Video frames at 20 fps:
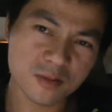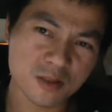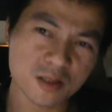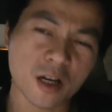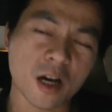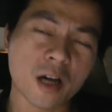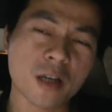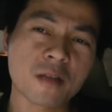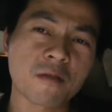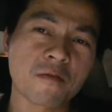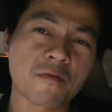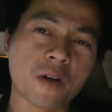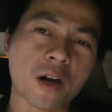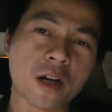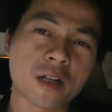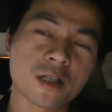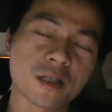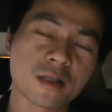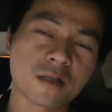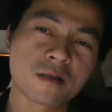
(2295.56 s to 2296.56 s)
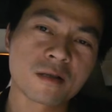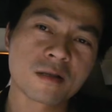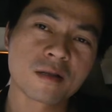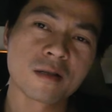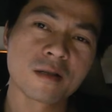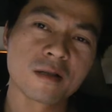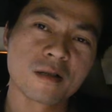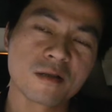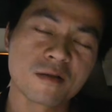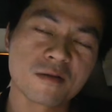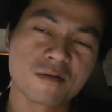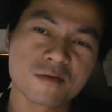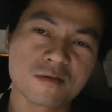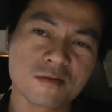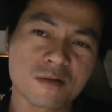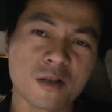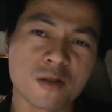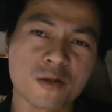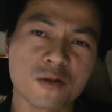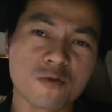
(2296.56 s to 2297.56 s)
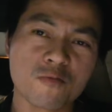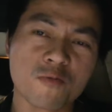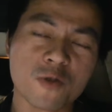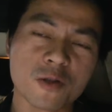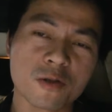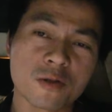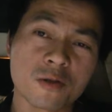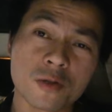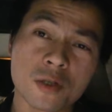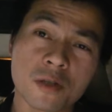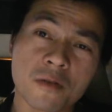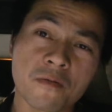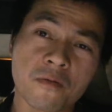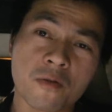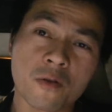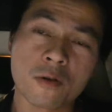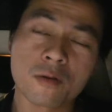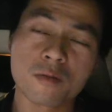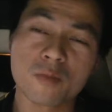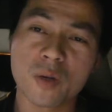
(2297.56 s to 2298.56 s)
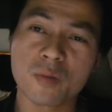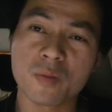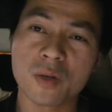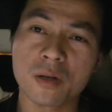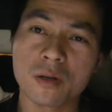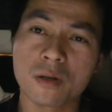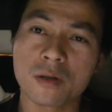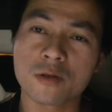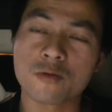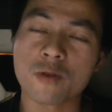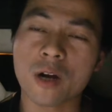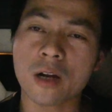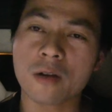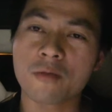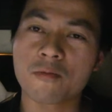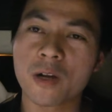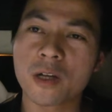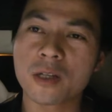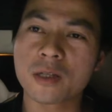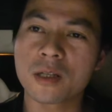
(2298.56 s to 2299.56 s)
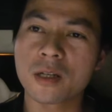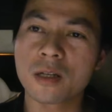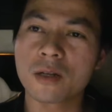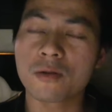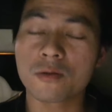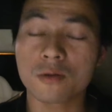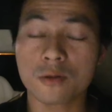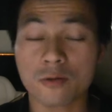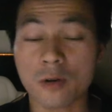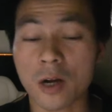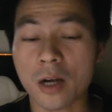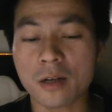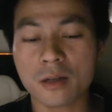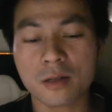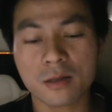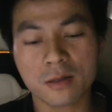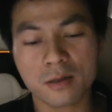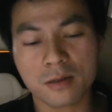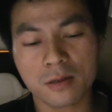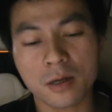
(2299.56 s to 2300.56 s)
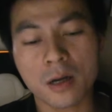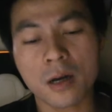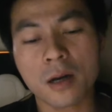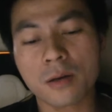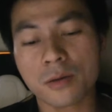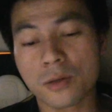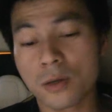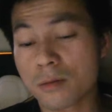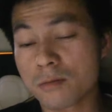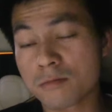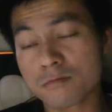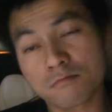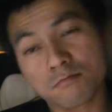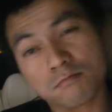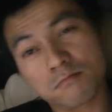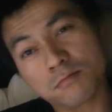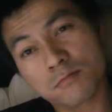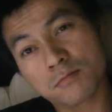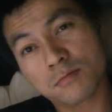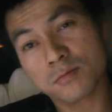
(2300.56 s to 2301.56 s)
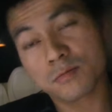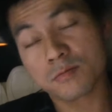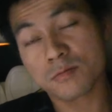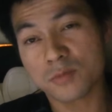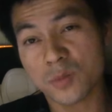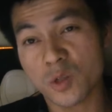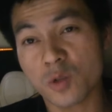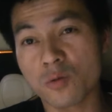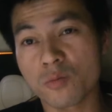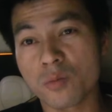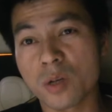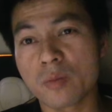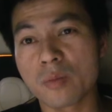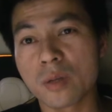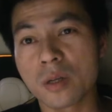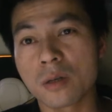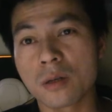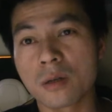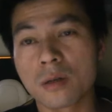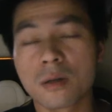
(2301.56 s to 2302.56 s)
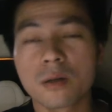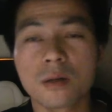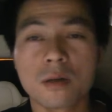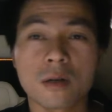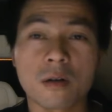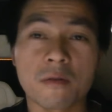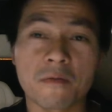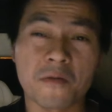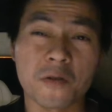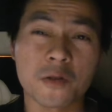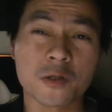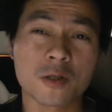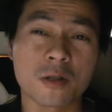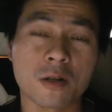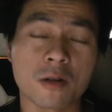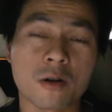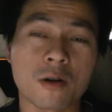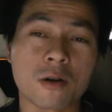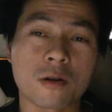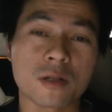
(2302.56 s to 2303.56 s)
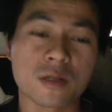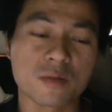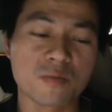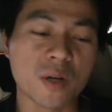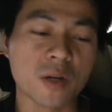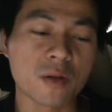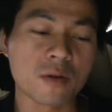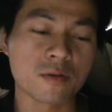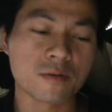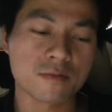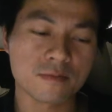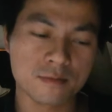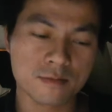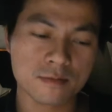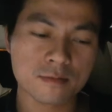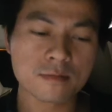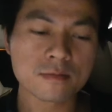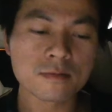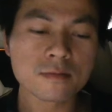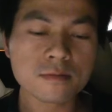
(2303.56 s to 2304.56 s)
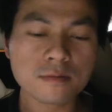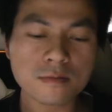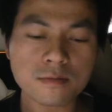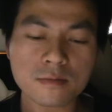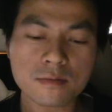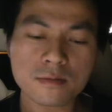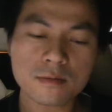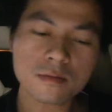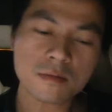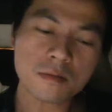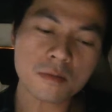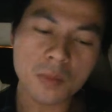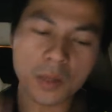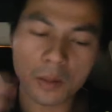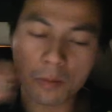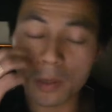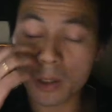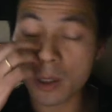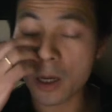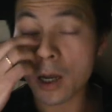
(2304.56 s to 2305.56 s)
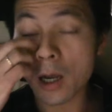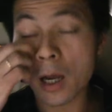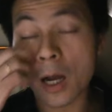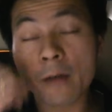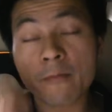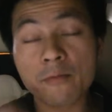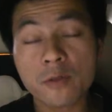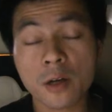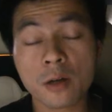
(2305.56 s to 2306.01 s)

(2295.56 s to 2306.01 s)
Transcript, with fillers: tiny fraction that you want to use it for, maybe drag racing or track, yeah, then no, maybe a fossil car is better. But I have